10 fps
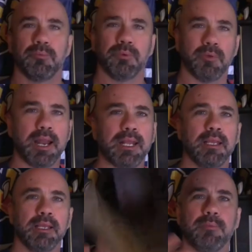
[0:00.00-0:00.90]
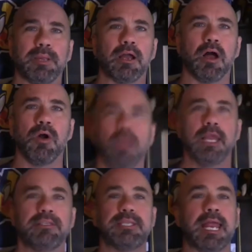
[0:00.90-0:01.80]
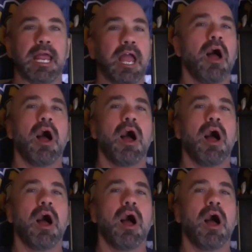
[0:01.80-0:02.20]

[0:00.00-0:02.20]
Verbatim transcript: You ready? Here we go. They did it.